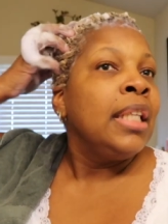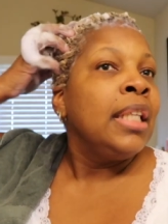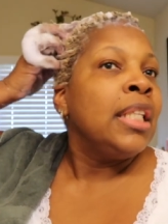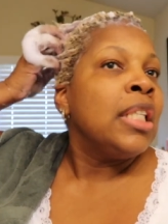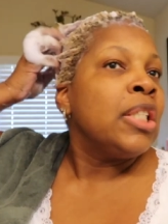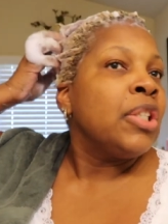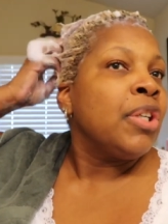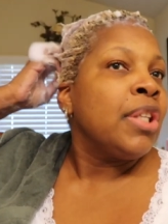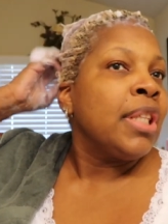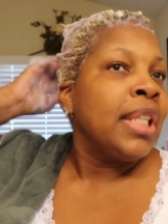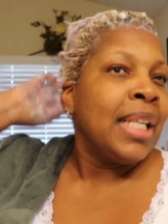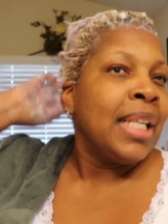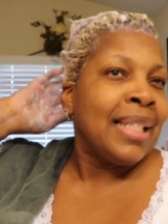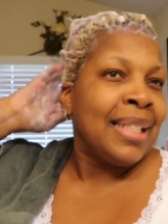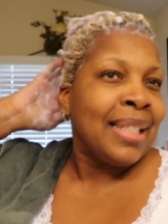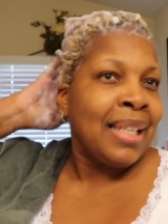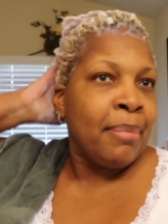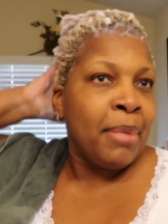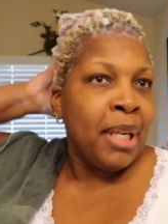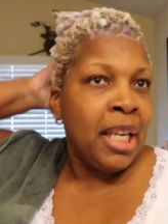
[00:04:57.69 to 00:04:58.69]
These are
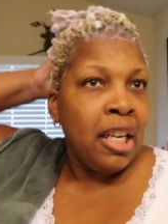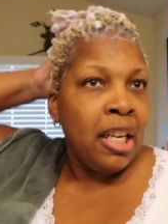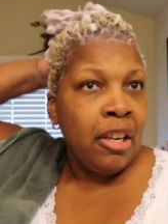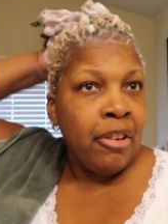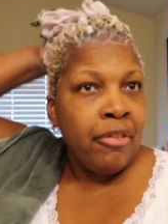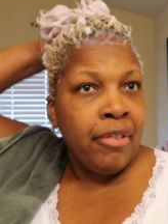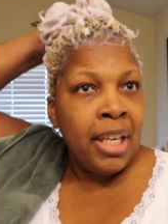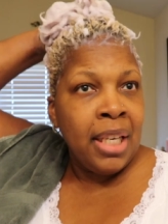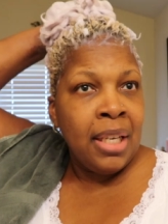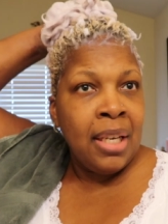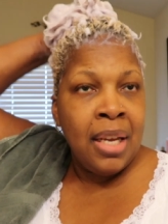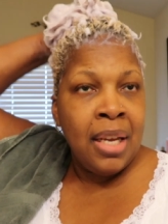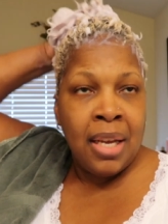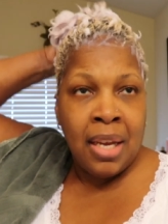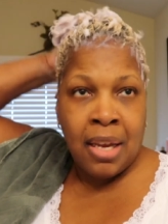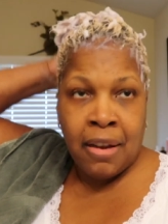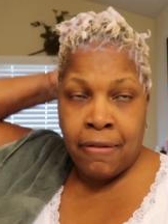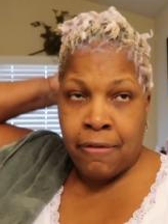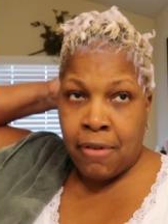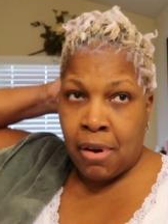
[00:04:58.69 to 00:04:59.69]
things I'm hearing
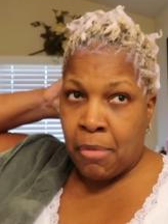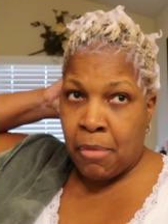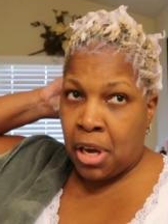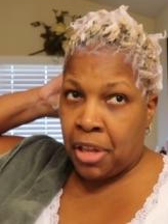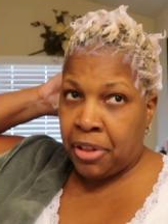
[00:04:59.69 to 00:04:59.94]
from